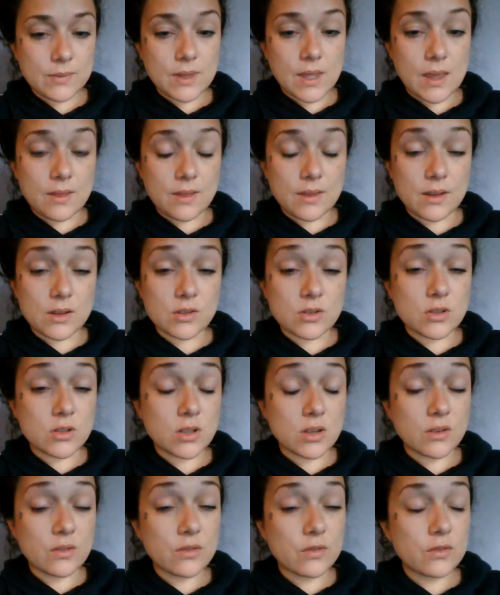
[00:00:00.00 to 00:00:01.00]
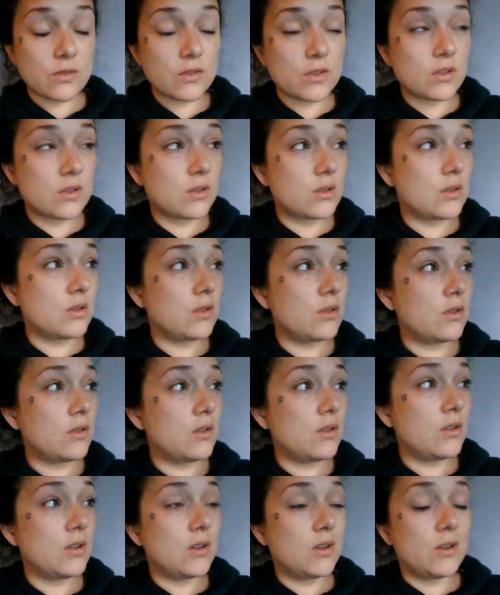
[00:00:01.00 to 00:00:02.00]
and then shift.
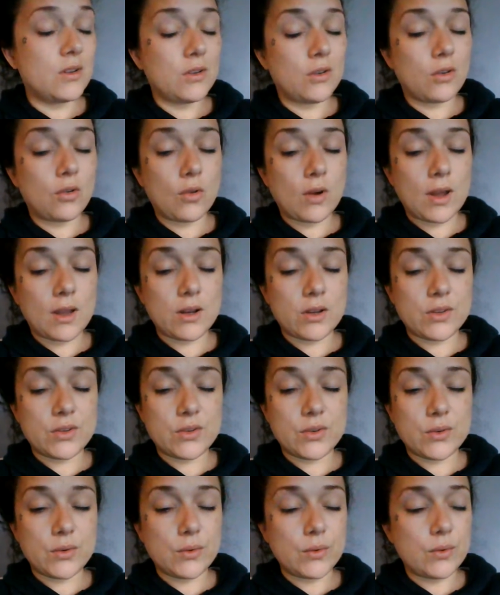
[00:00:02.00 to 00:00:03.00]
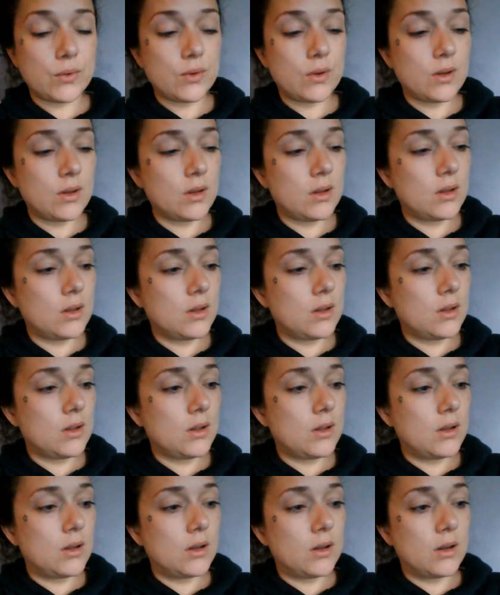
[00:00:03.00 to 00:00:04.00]
Gratitude,
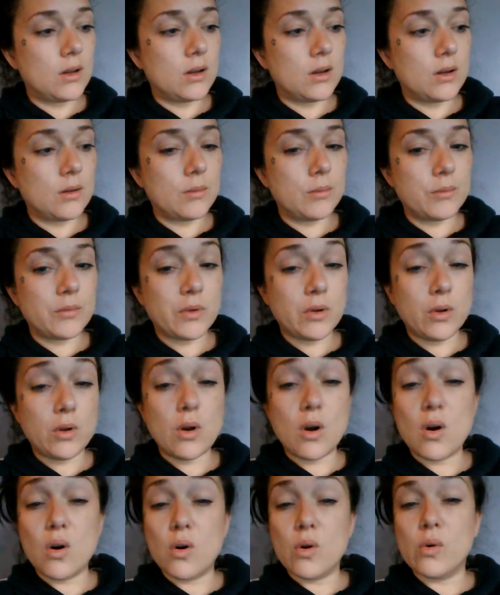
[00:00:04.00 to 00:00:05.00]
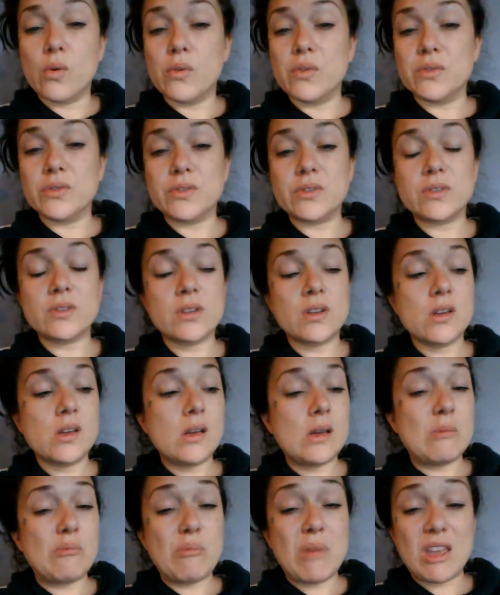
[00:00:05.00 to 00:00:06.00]
goals,
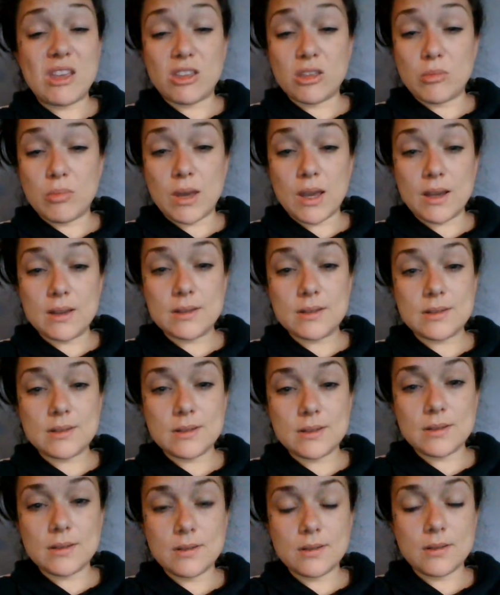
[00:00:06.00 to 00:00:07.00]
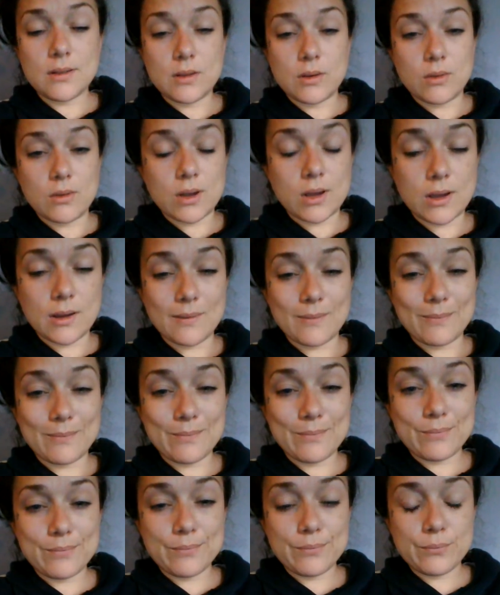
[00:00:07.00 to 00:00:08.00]
make the best. Okay?
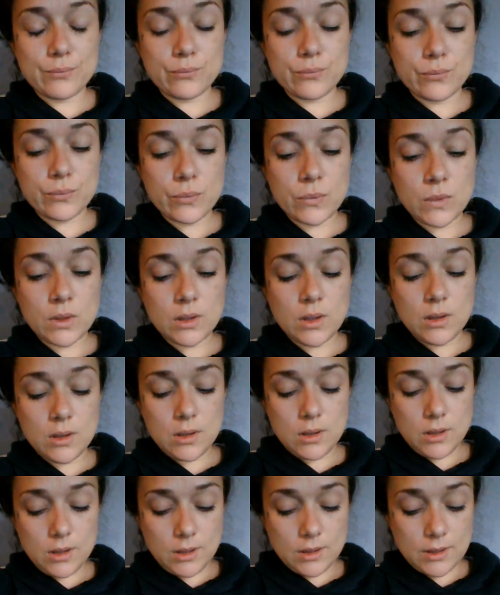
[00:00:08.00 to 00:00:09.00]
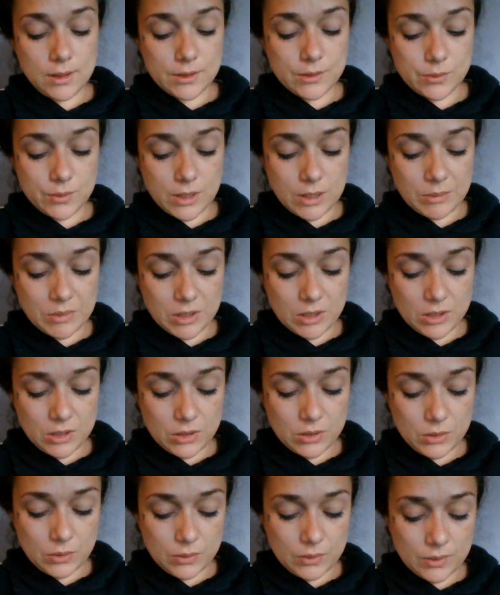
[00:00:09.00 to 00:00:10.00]
That's what I'm going to
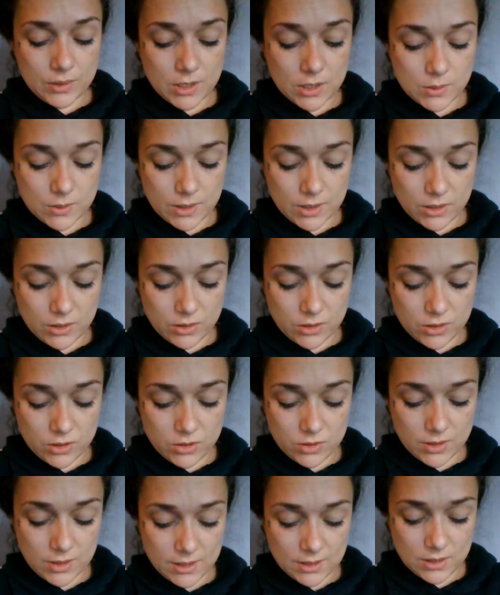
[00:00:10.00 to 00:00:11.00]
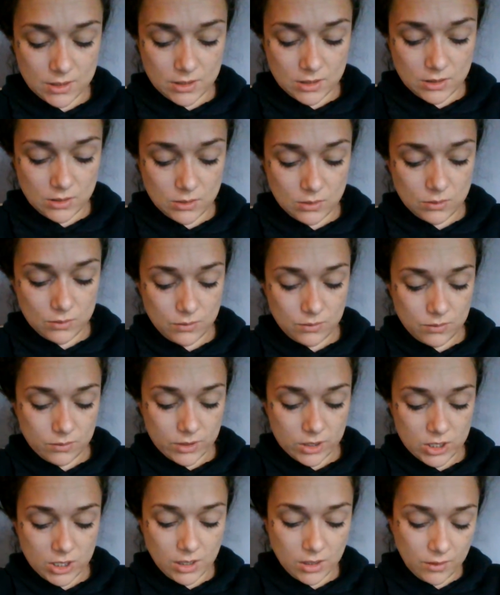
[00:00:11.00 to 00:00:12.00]
do. That's what I encourage you guys to do.
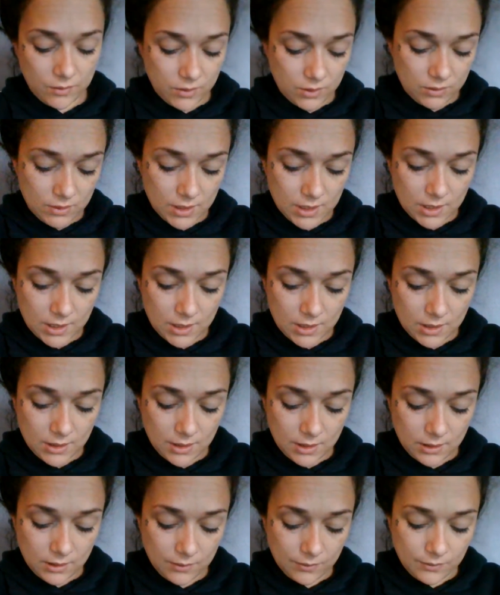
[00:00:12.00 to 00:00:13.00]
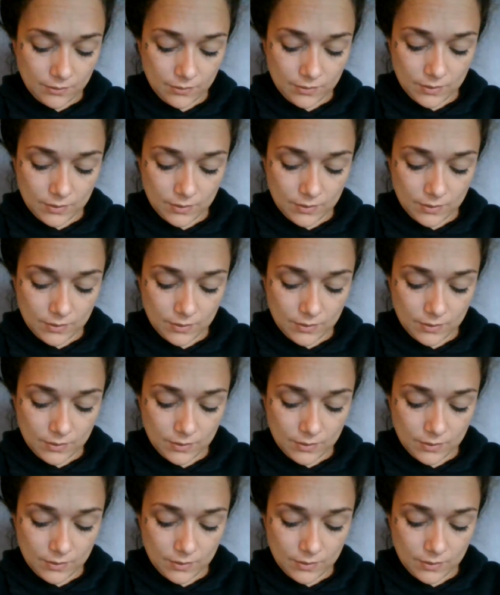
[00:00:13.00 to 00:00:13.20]
Reach out if you need anything.